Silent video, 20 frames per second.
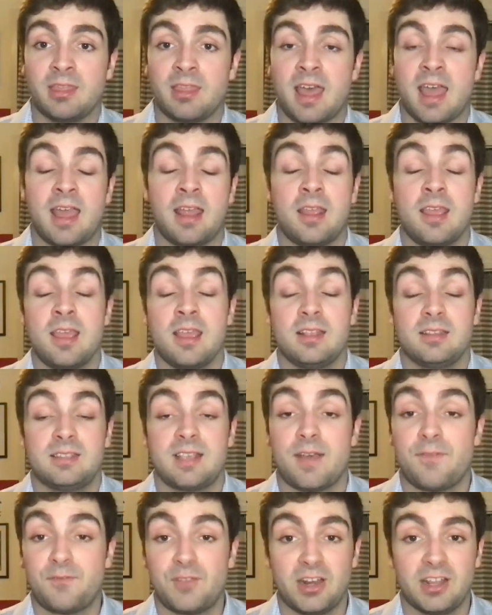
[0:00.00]
that
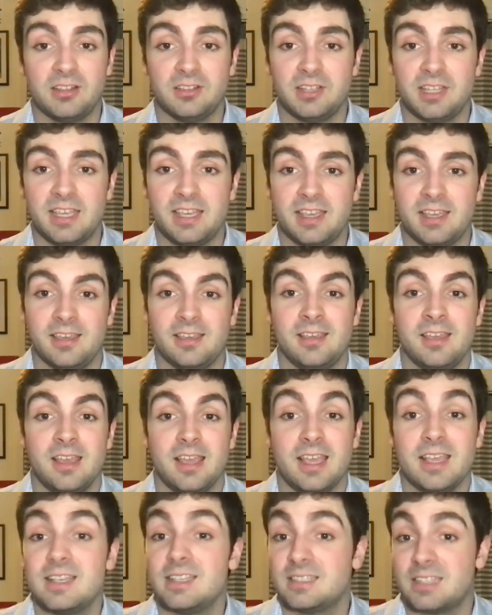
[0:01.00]
definitely
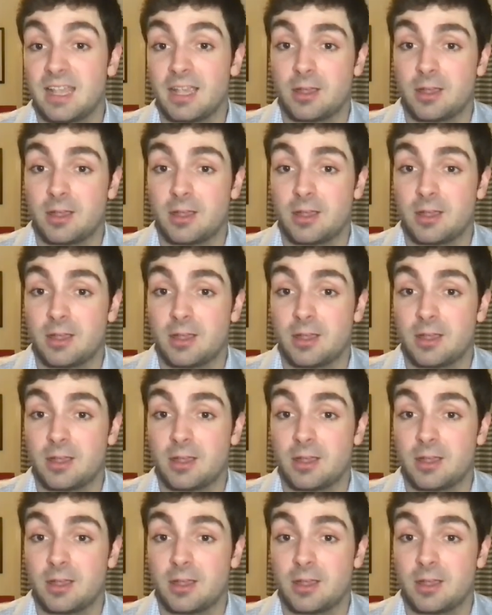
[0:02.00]
is a